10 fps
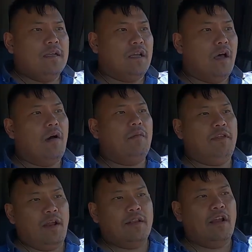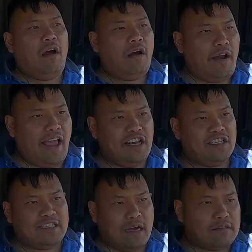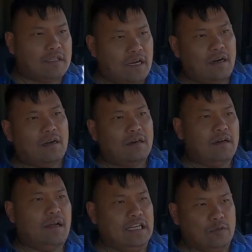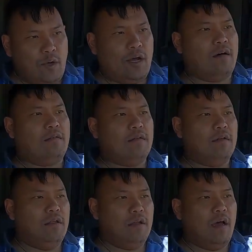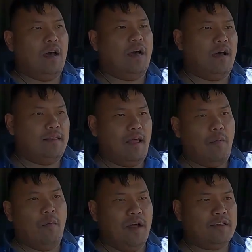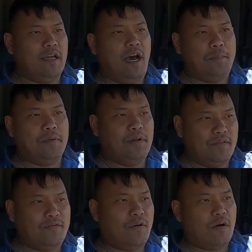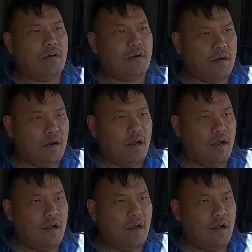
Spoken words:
So there are agents out there as well that want to help you look for